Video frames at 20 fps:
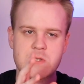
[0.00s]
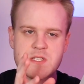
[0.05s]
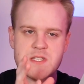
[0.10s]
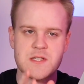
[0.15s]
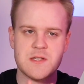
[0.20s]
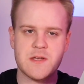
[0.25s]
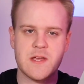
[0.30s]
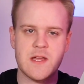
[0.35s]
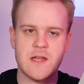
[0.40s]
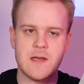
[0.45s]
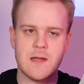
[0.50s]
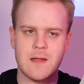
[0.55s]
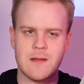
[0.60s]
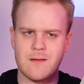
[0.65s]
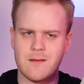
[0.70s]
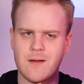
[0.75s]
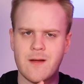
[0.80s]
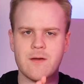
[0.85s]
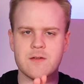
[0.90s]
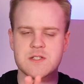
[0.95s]
silicon,
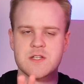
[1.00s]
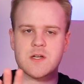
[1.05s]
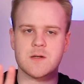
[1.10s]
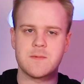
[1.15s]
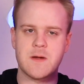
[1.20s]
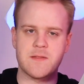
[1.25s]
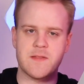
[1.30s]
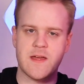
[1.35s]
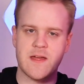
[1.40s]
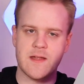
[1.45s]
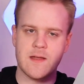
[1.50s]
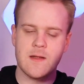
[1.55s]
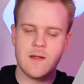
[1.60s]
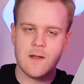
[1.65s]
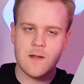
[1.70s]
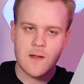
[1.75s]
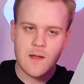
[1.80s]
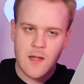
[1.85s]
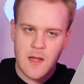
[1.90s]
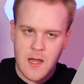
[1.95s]
and I'll talk about that
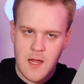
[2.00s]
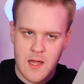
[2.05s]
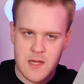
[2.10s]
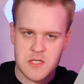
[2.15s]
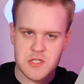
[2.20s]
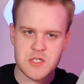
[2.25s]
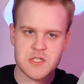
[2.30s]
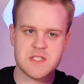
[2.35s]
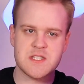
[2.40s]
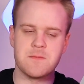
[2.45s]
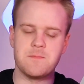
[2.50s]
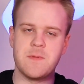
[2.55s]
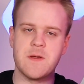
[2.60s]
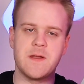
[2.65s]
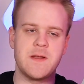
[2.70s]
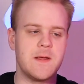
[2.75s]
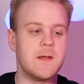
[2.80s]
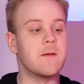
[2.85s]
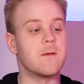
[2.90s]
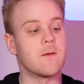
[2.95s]
in just a
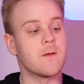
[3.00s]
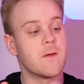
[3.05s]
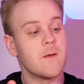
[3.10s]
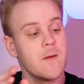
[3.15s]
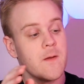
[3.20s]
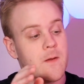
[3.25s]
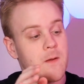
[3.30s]
bit here.